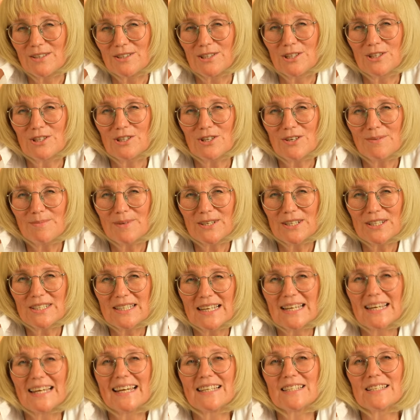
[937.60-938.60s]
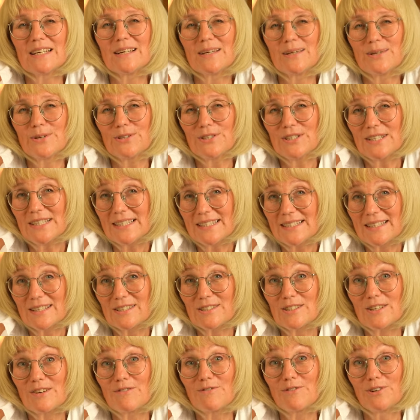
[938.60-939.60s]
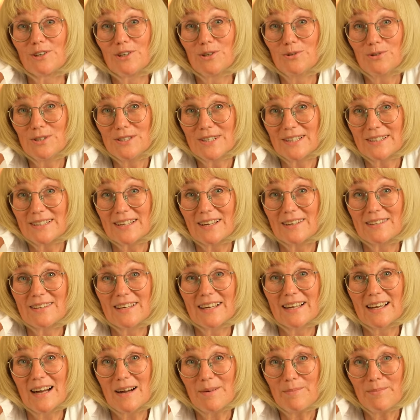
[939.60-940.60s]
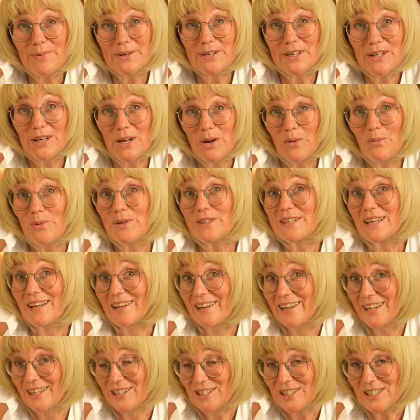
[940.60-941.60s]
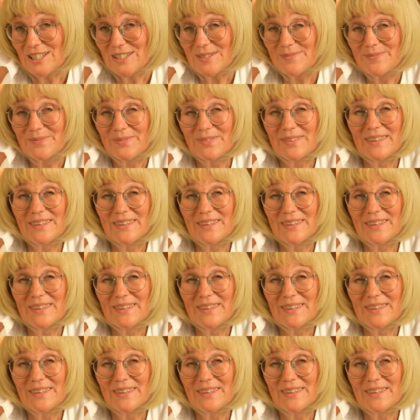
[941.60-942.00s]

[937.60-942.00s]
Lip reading: determined and persistent, flooded the company with letters,